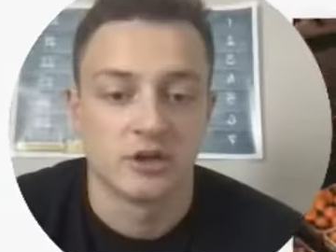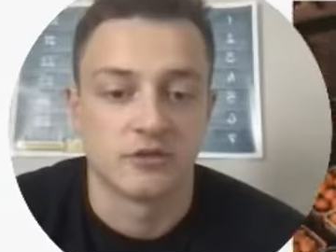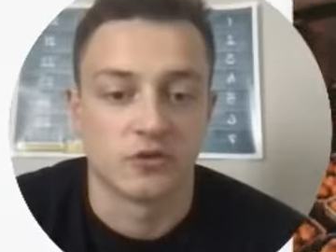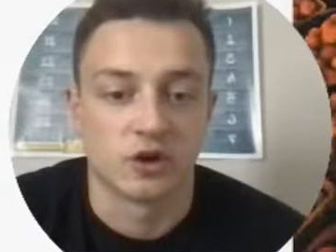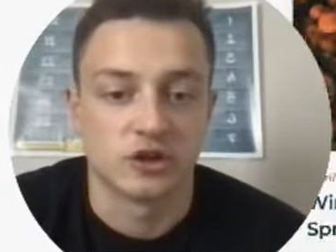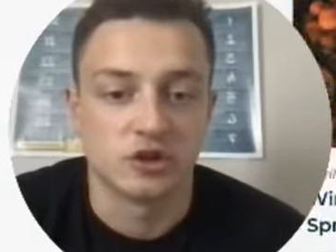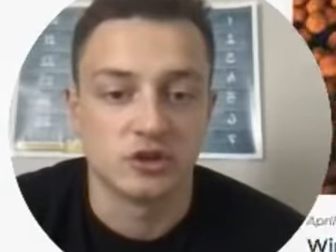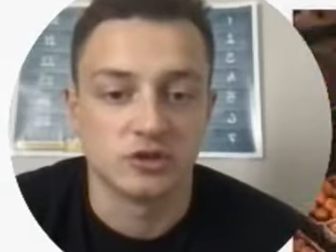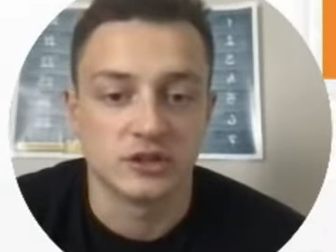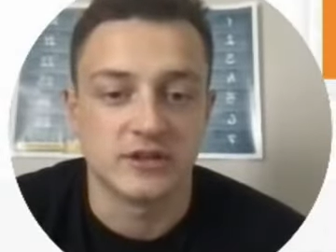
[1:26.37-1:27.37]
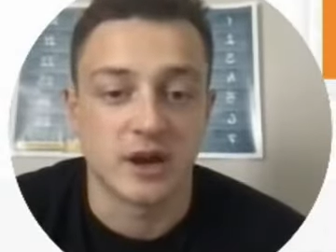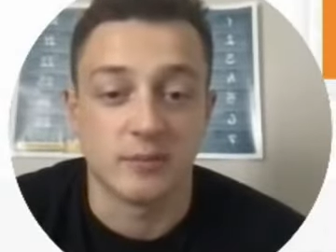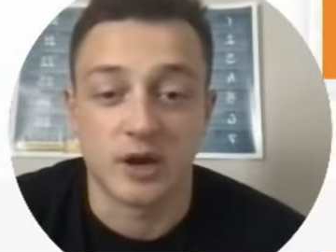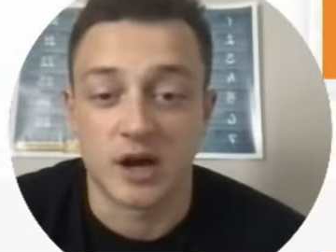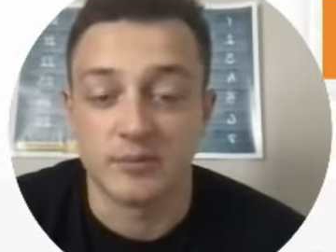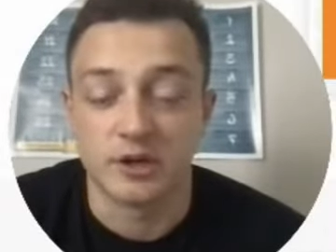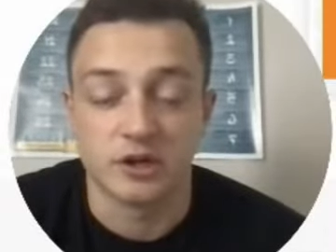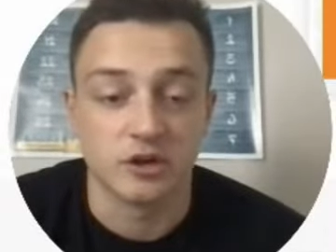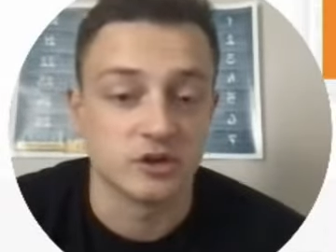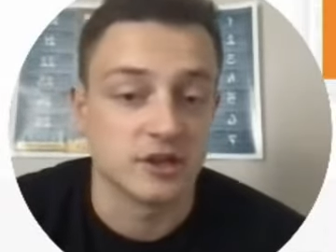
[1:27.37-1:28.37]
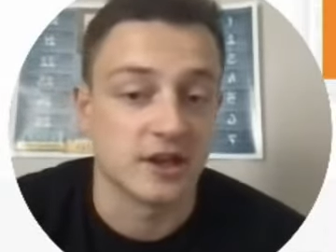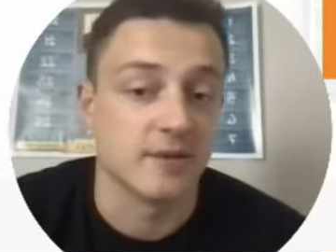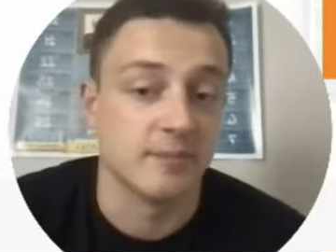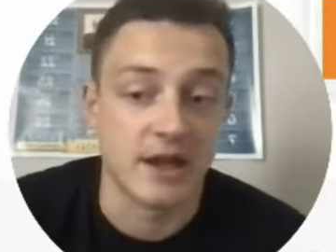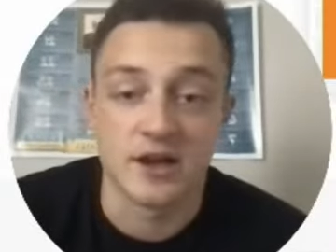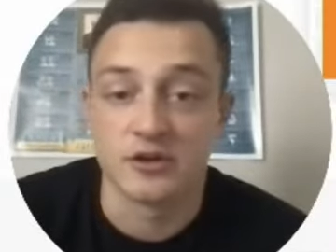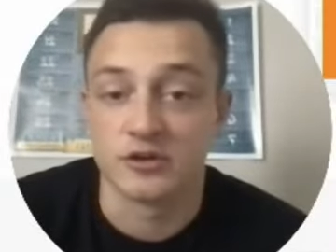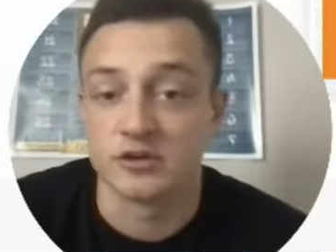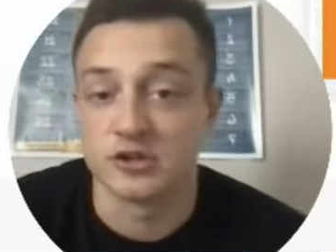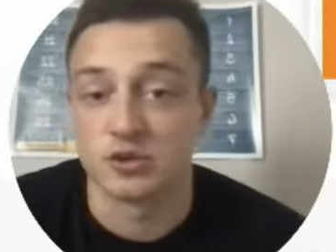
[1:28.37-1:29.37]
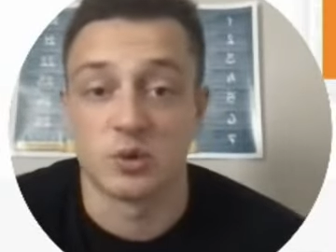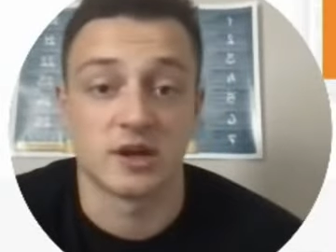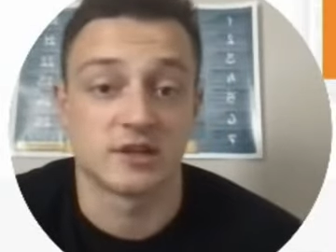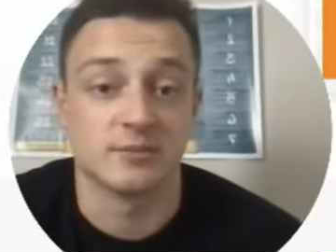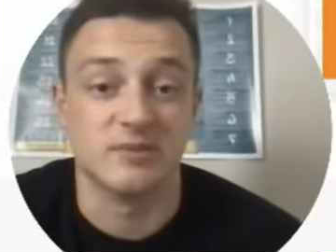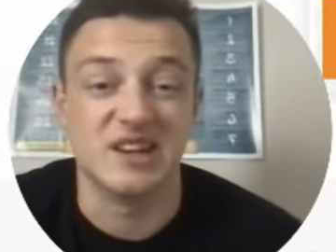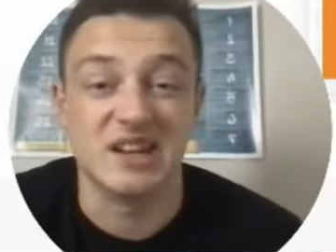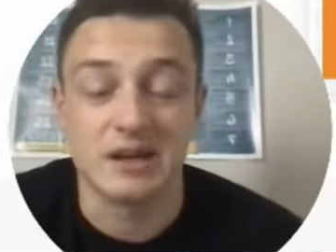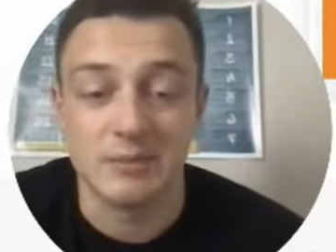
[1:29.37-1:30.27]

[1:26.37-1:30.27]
They're for adult. They got pop unders, they got banners, direct media